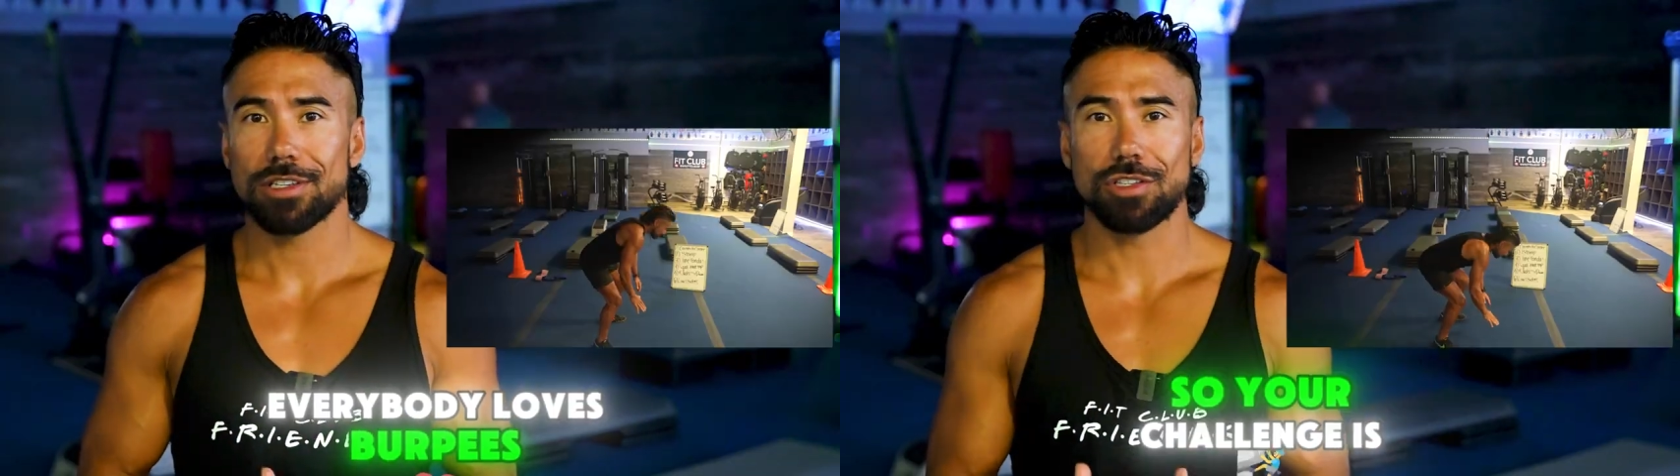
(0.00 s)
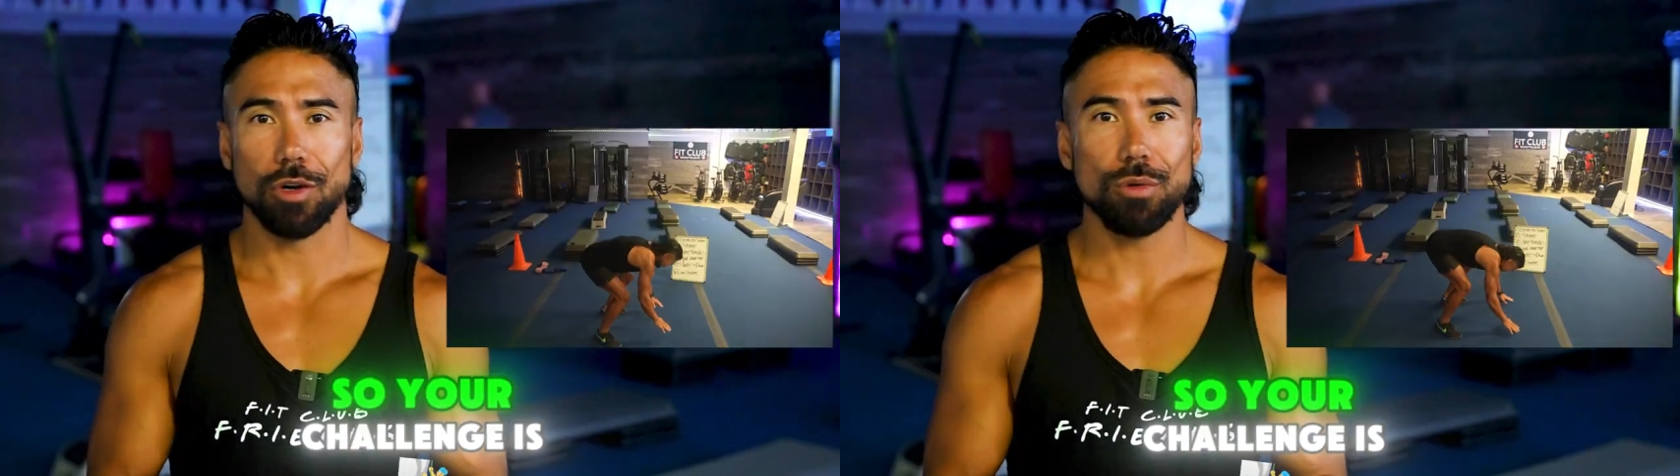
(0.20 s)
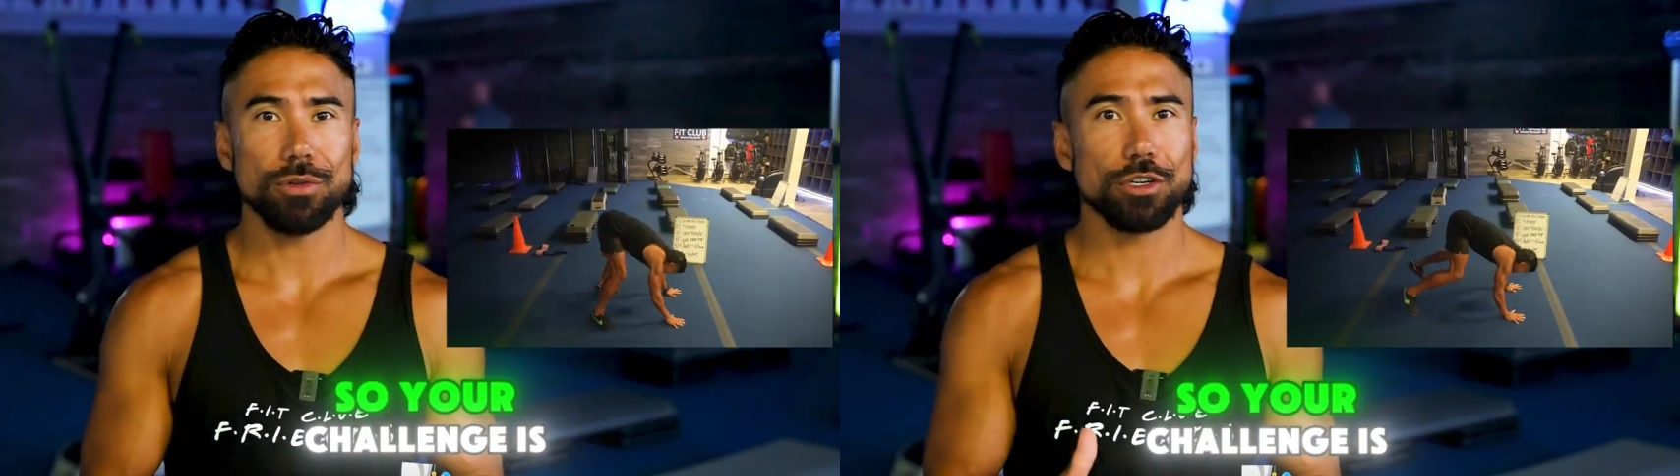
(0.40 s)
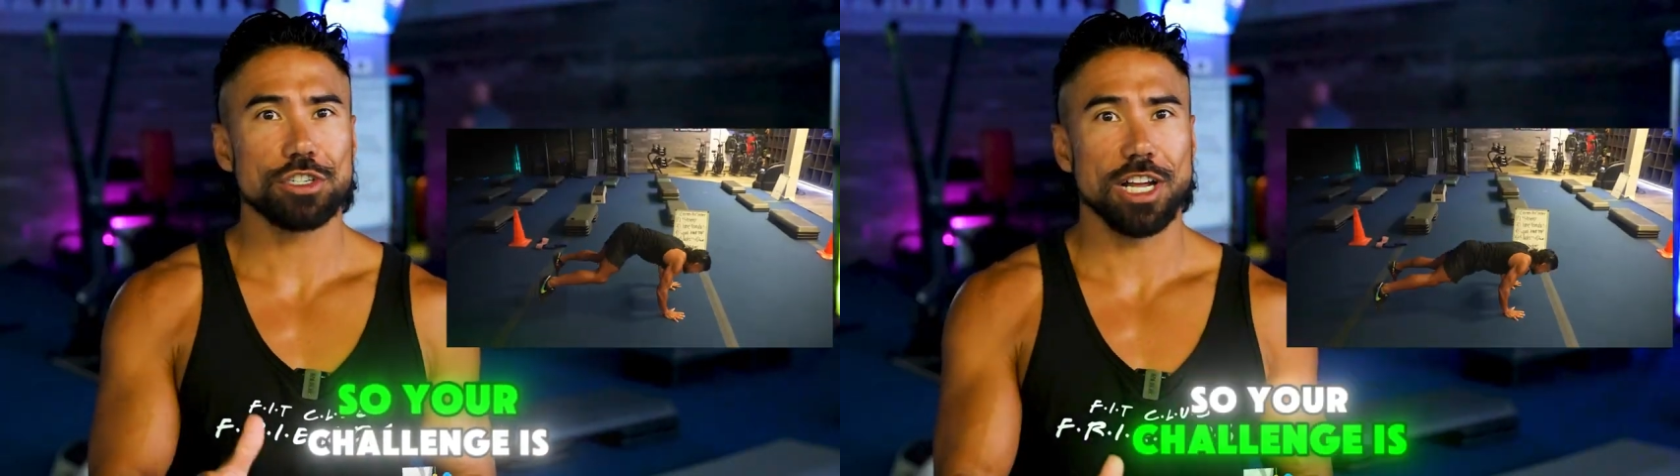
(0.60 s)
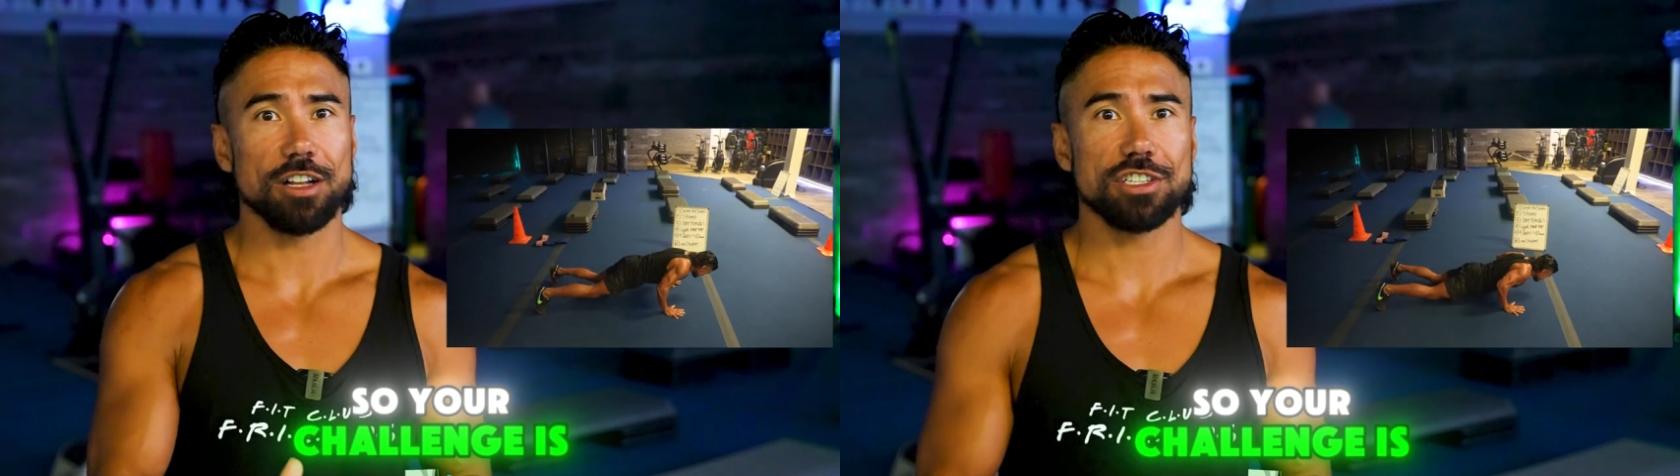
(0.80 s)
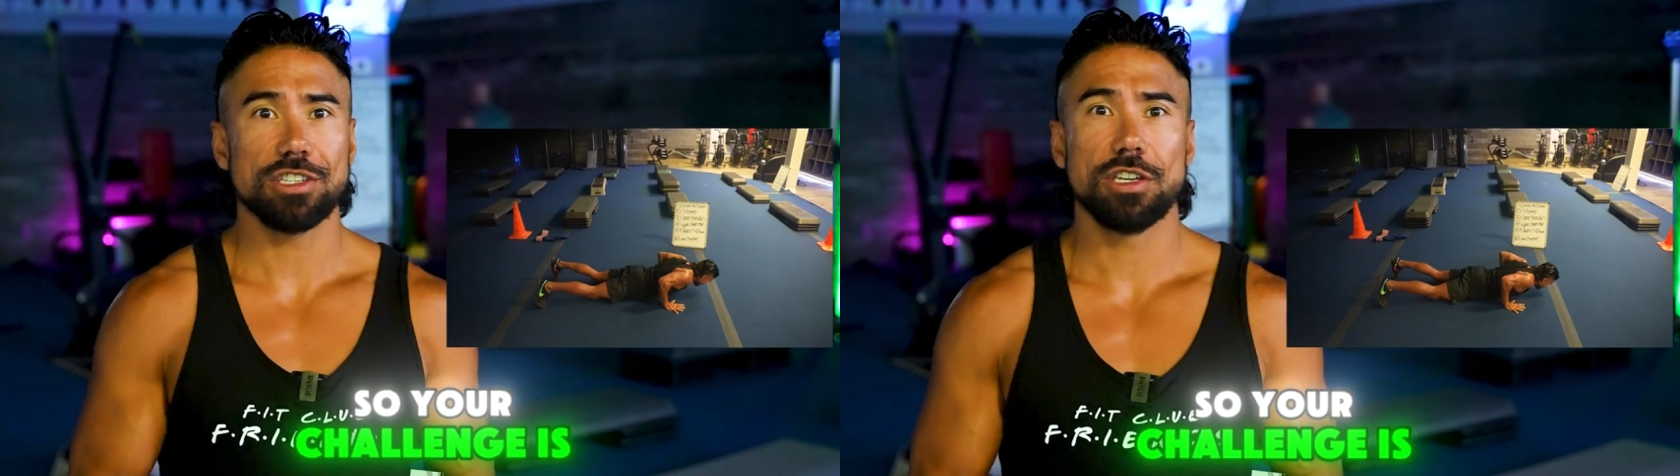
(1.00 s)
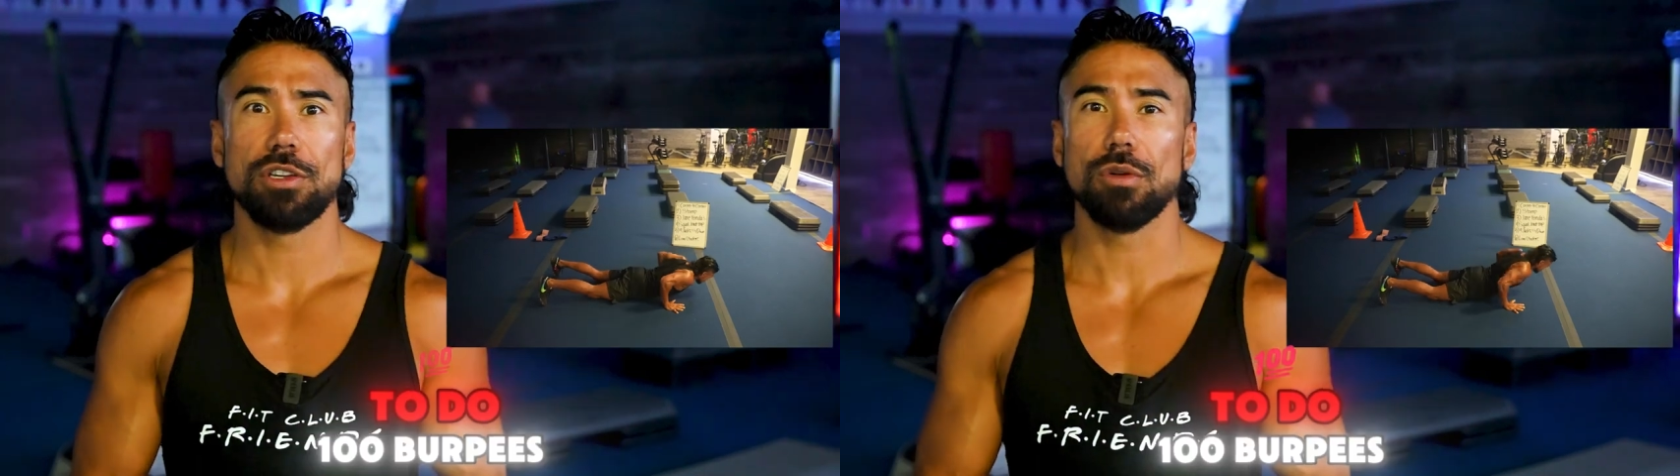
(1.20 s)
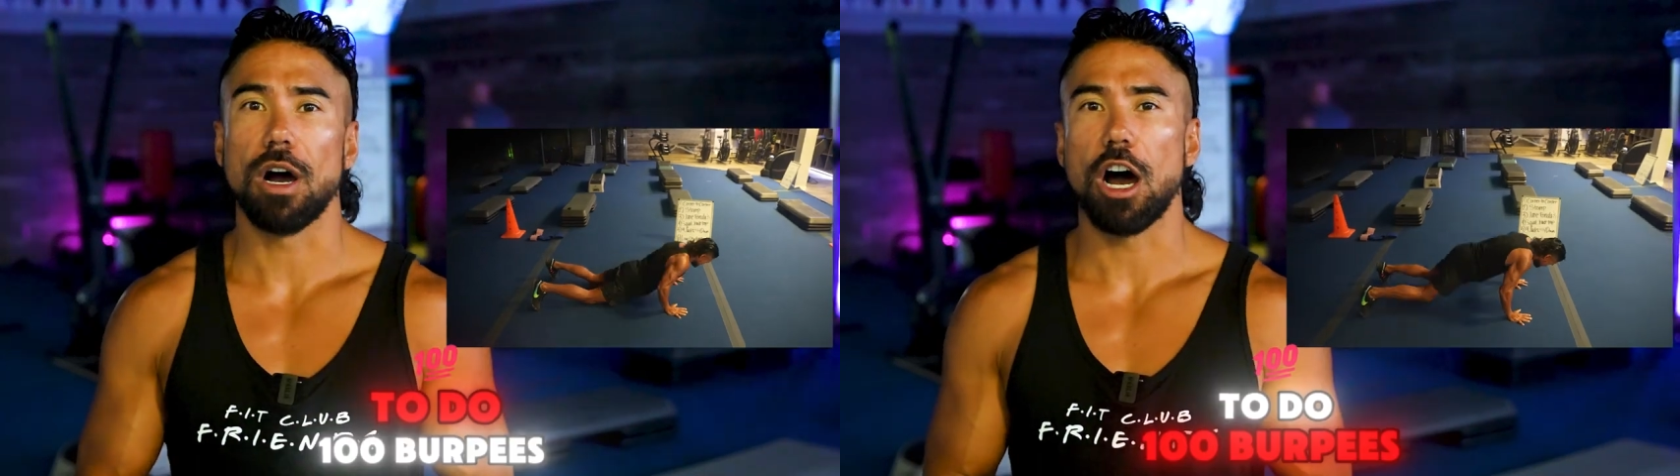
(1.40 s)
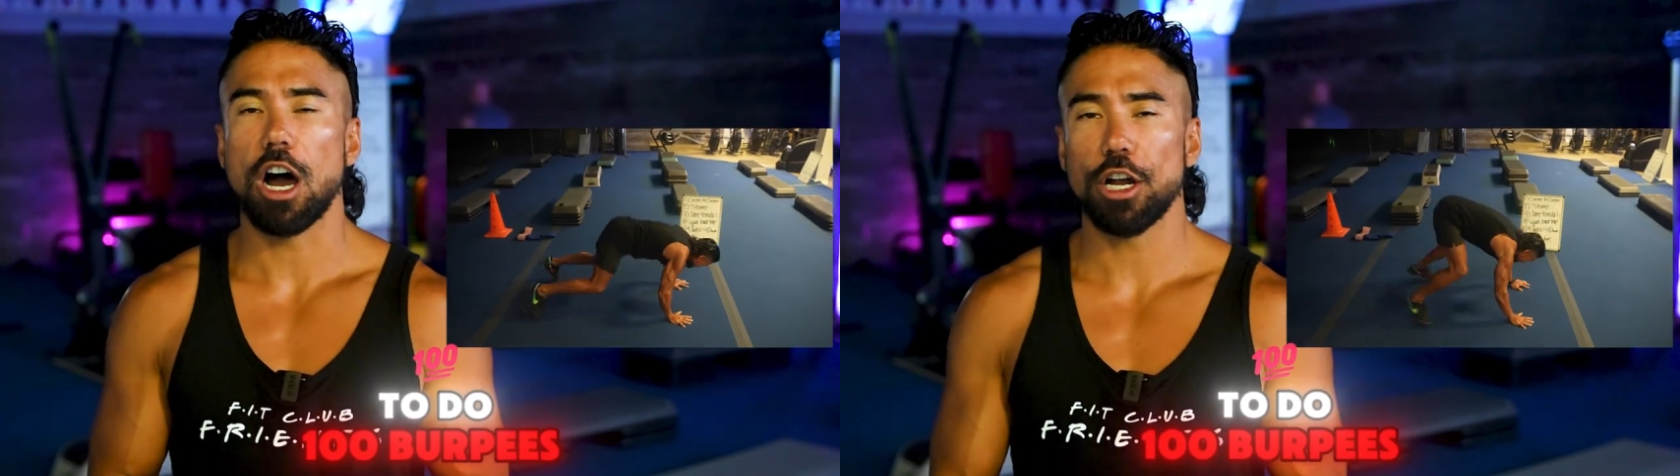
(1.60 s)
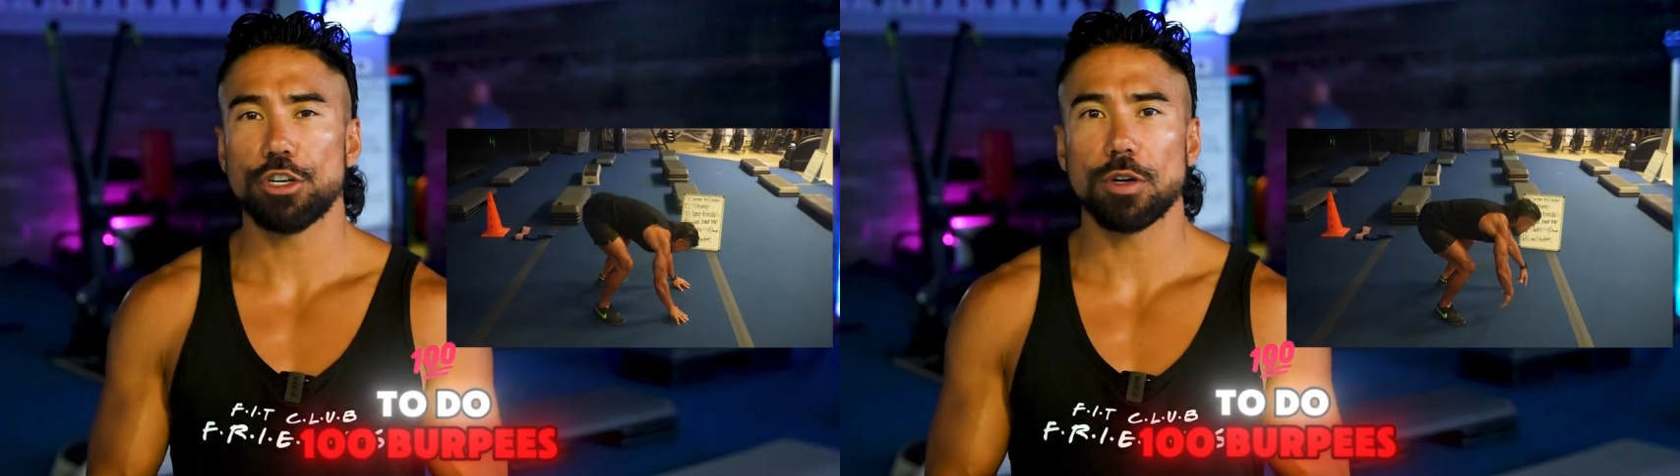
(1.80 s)
So your challenge is to do
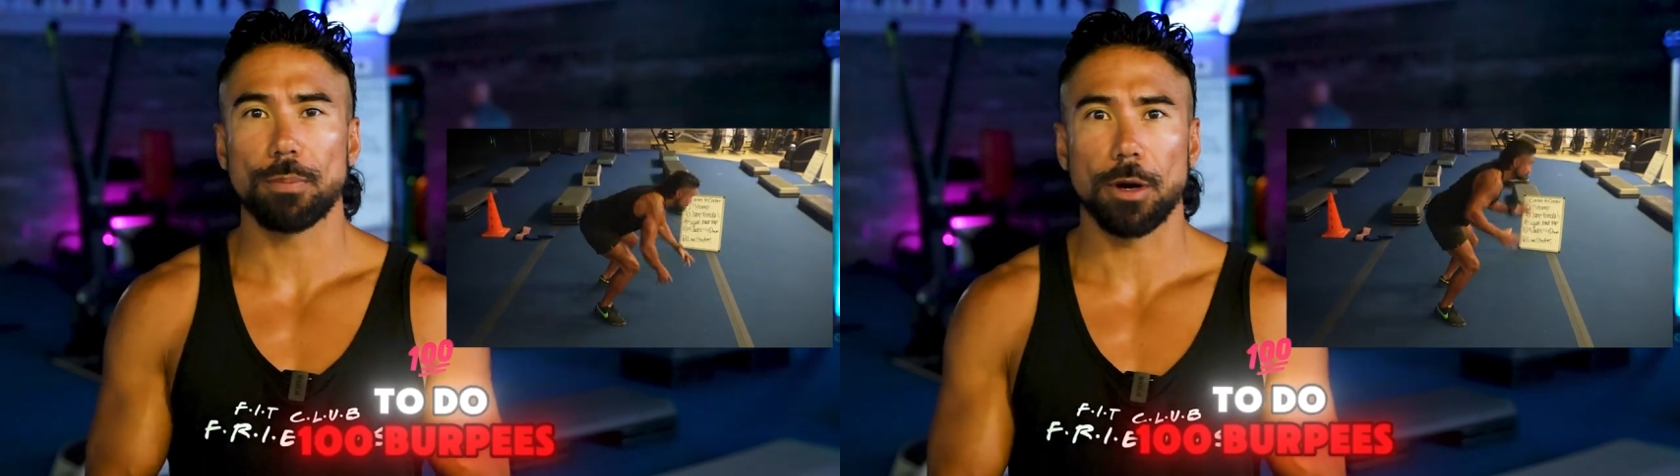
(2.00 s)
100